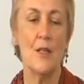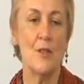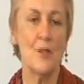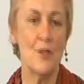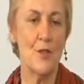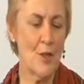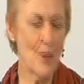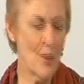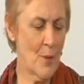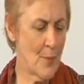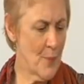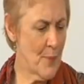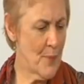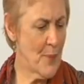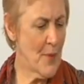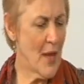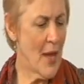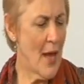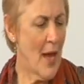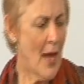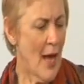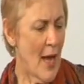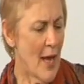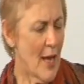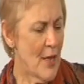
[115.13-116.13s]
So,
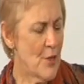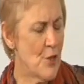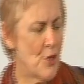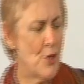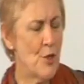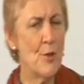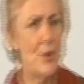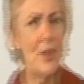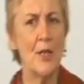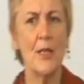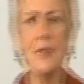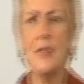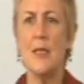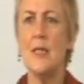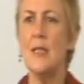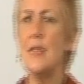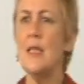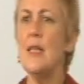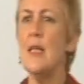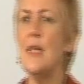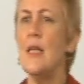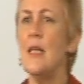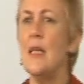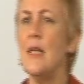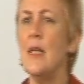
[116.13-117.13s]
as you can
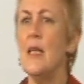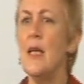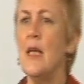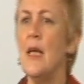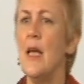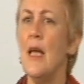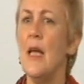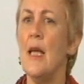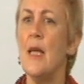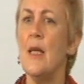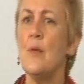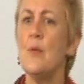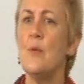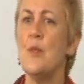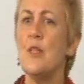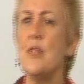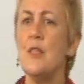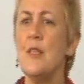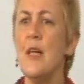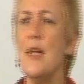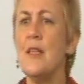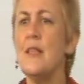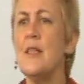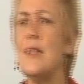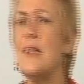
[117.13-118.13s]
see, it
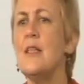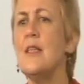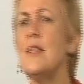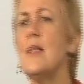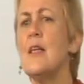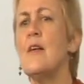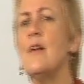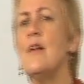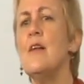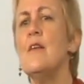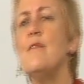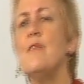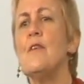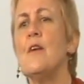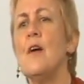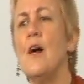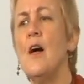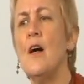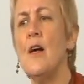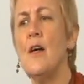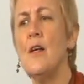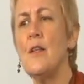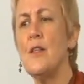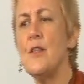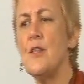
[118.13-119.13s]
was necessary for
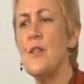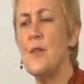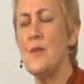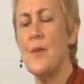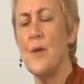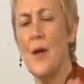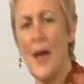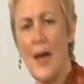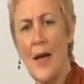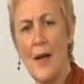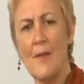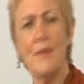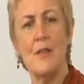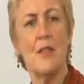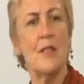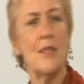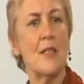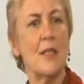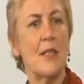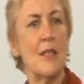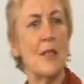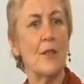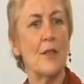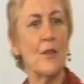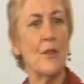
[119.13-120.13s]
artists to have the
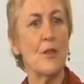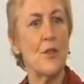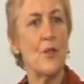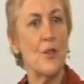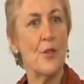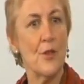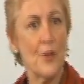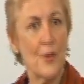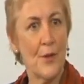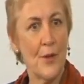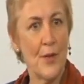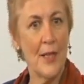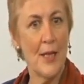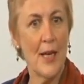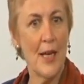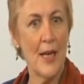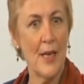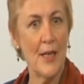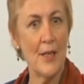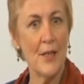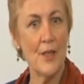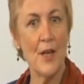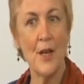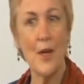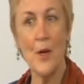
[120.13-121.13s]
skills to
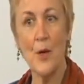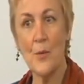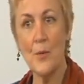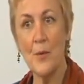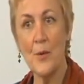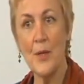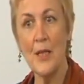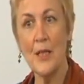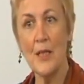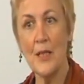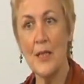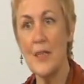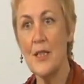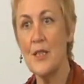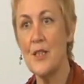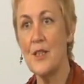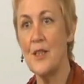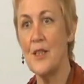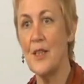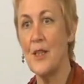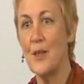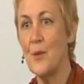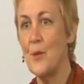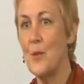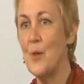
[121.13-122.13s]
create
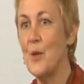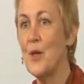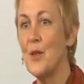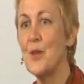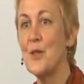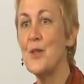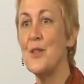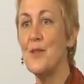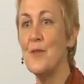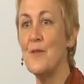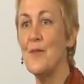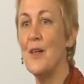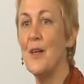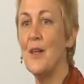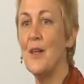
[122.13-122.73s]
realistic works of